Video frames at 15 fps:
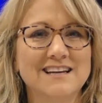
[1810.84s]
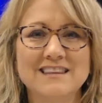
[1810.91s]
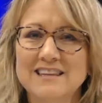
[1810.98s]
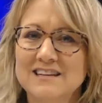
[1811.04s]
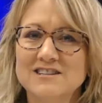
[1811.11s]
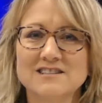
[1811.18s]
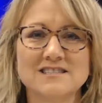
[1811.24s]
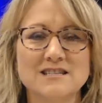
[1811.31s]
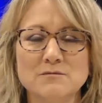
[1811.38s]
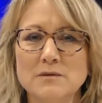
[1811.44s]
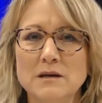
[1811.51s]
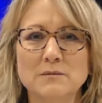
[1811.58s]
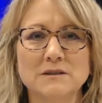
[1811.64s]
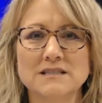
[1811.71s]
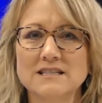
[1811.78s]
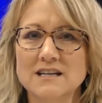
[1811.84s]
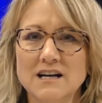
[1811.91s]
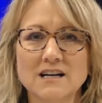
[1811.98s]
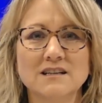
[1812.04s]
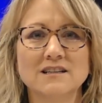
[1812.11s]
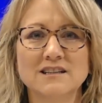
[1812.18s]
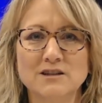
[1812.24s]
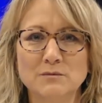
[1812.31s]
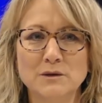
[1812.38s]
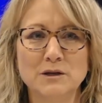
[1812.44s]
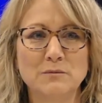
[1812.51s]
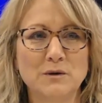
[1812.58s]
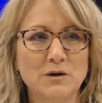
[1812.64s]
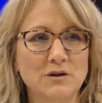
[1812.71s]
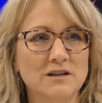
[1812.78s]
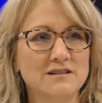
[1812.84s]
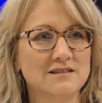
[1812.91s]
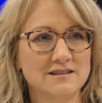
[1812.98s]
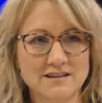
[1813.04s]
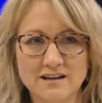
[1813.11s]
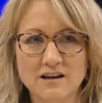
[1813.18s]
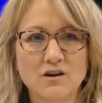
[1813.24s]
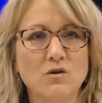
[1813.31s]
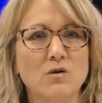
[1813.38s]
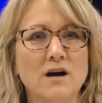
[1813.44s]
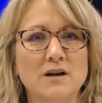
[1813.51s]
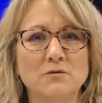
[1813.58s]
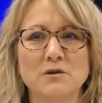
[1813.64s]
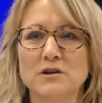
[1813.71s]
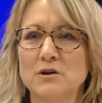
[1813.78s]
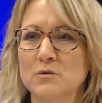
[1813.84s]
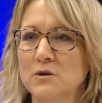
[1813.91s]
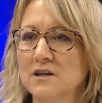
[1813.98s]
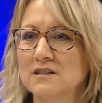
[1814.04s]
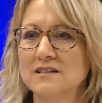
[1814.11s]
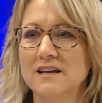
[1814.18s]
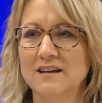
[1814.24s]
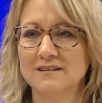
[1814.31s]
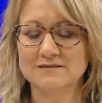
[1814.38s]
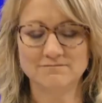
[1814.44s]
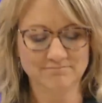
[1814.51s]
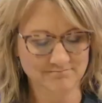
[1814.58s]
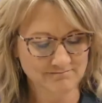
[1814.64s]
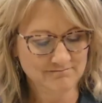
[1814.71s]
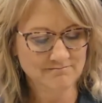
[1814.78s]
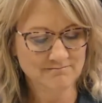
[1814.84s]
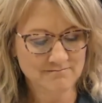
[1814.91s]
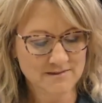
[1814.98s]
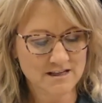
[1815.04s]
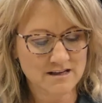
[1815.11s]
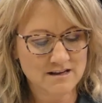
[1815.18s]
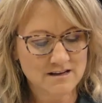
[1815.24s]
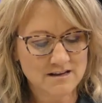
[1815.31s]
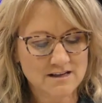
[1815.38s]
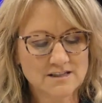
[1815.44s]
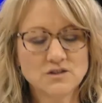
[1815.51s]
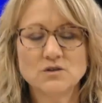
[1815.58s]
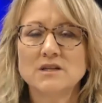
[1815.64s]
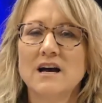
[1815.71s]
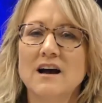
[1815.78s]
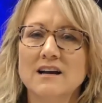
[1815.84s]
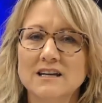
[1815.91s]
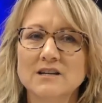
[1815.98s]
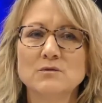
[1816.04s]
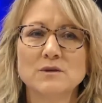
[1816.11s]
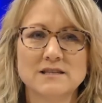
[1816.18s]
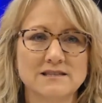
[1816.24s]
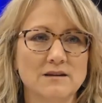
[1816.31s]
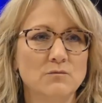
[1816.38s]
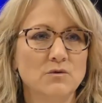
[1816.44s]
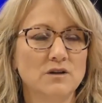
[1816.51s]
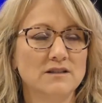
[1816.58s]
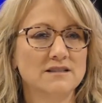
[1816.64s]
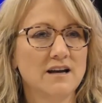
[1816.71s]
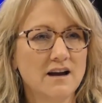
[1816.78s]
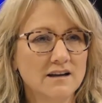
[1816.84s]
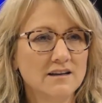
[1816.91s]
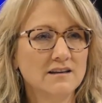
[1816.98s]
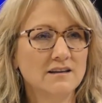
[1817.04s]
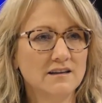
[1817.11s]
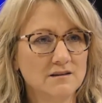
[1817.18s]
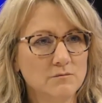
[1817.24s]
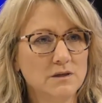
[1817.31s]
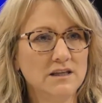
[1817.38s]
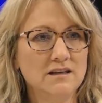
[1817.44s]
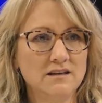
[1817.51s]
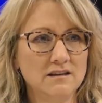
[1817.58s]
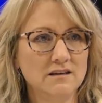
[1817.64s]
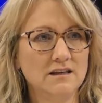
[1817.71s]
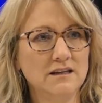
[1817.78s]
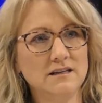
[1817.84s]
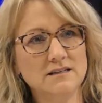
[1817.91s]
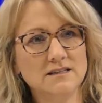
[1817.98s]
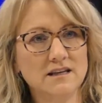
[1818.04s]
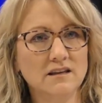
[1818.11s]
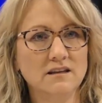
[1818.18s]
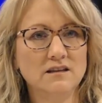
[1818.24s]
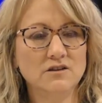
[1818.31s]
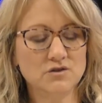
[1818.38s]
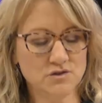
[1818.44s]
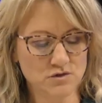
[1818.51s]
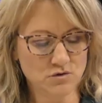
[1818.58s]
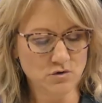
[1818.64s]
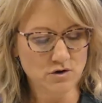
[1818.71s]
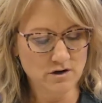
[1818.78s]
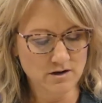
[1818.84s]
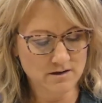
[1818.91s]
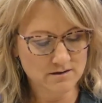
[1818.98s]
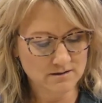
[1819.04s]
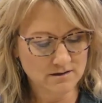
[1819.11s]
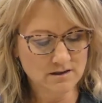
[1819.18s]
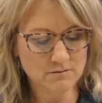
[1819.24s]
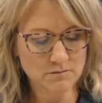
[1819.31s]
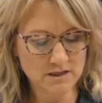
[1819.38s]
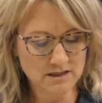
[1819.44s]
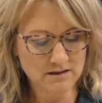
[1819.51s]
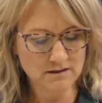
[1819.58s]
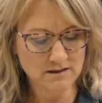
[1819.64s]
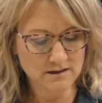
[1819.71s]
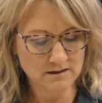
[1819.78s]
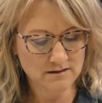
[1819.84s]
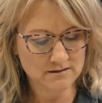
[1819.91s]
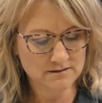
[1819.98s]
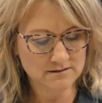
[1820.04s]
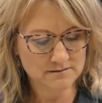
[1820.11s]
And then just to be able to talk a little bit about it and then go on with our workday. So talking with someone, talking can be healing, and telling your story can be healing.